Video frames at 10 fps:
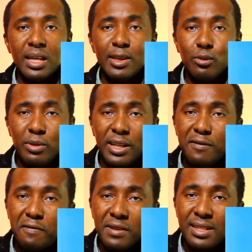It really
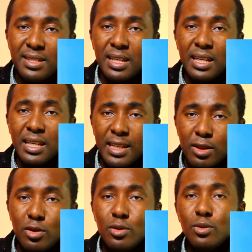fits
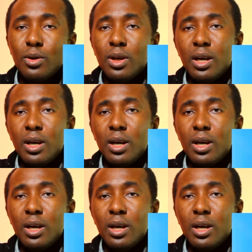into